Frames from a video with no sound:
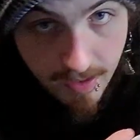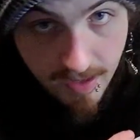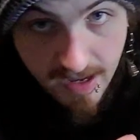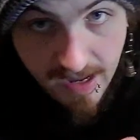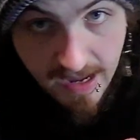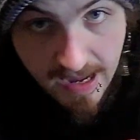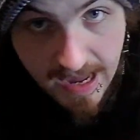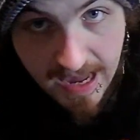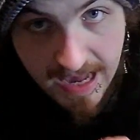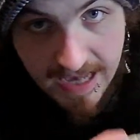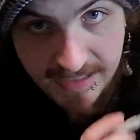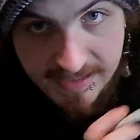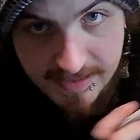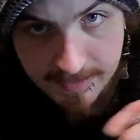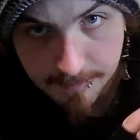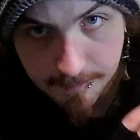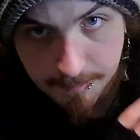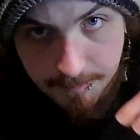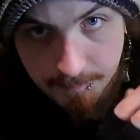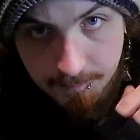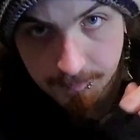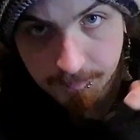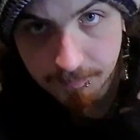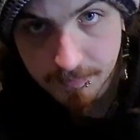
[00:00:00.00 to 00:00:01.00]
has
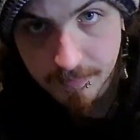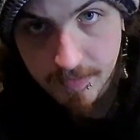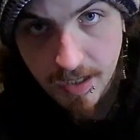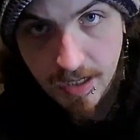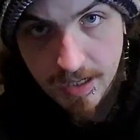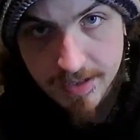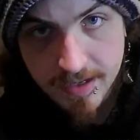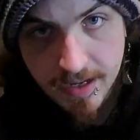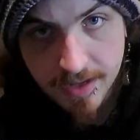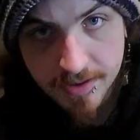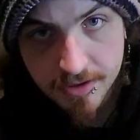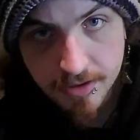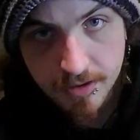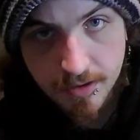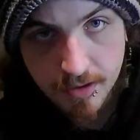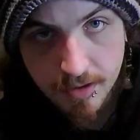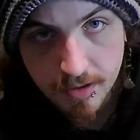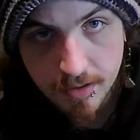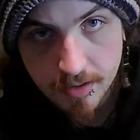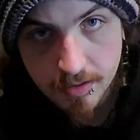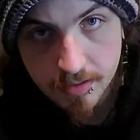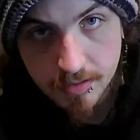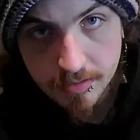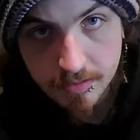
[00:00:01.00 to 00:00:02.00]

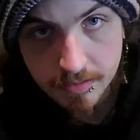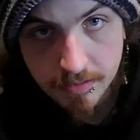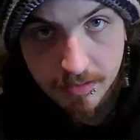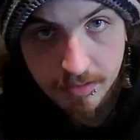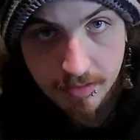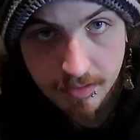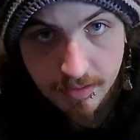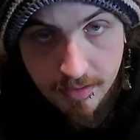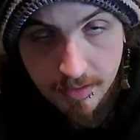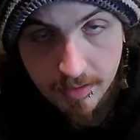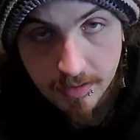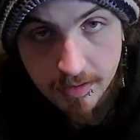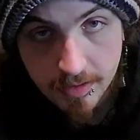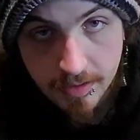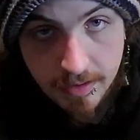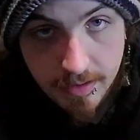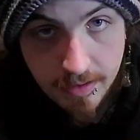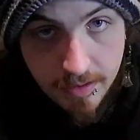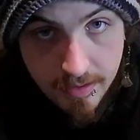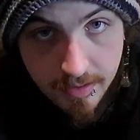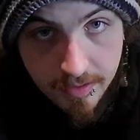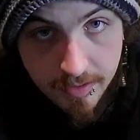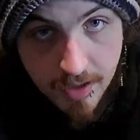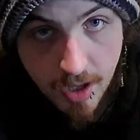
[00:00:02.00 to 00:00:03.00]
another
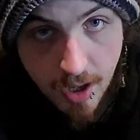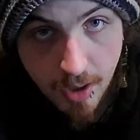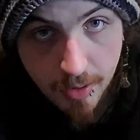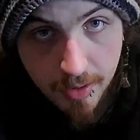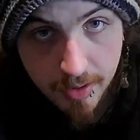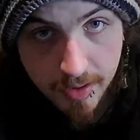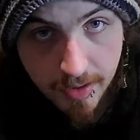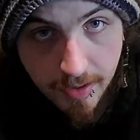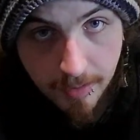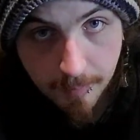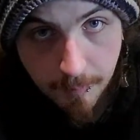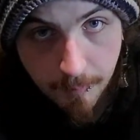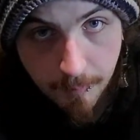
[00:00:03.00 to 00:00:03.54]
node in it,